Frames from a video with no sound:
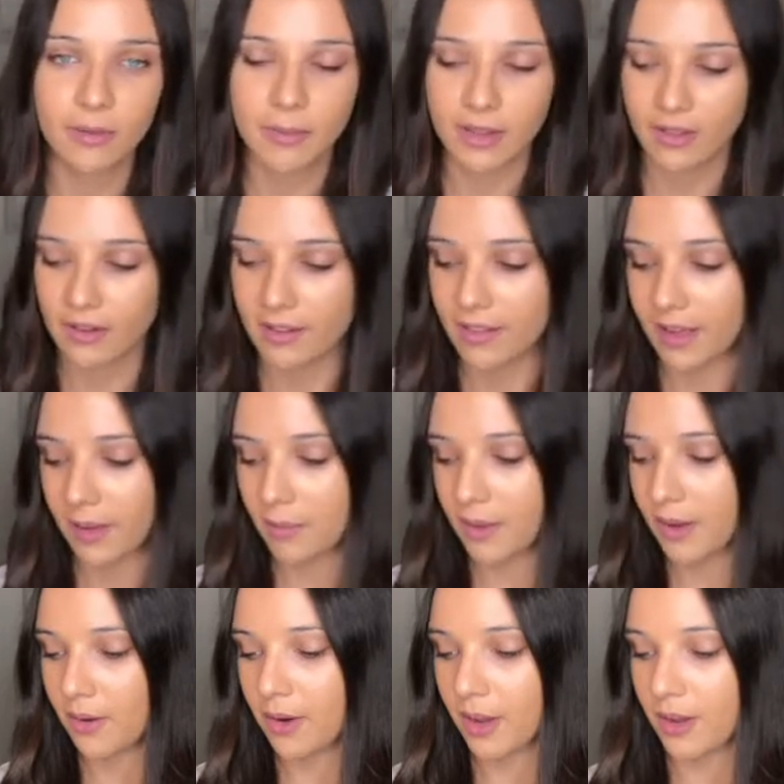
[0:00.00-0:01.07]
to be looking like a
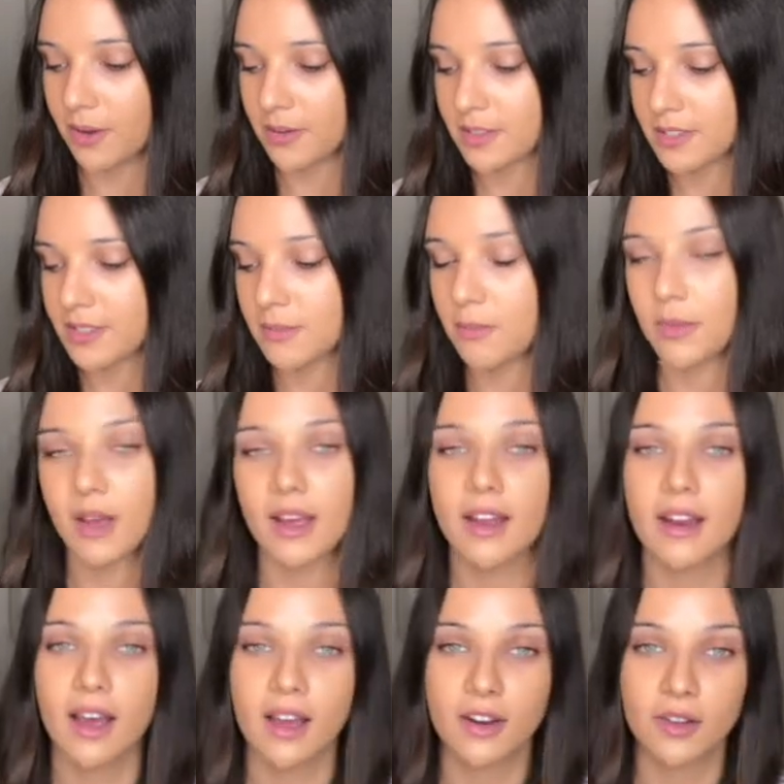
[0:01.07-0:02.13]
pale ghost,
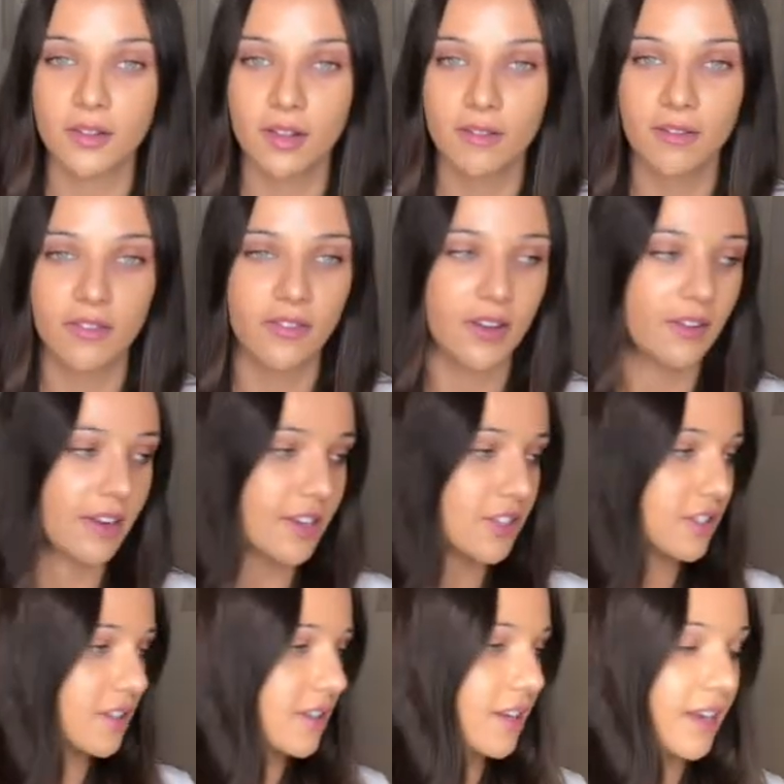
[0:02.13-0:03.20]
but I do love the foundation.